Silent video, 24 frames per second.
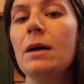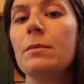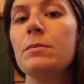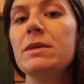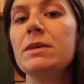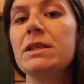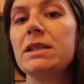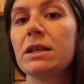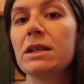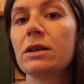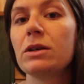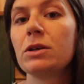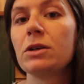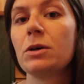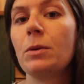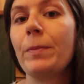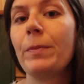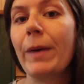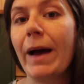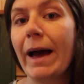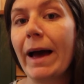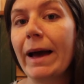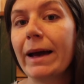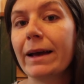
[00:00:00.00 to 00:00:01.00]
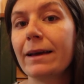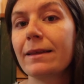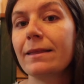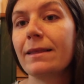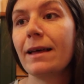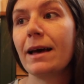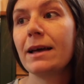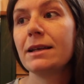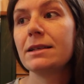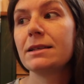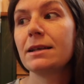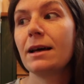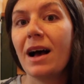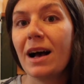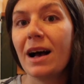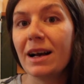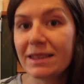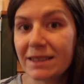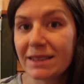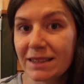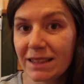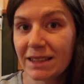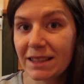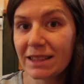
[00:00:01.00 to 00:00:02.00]
material bag that a
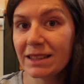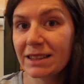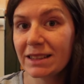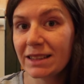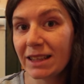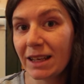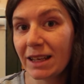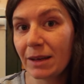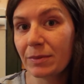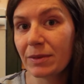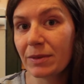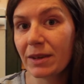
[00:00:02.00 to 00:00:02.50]
seal to keep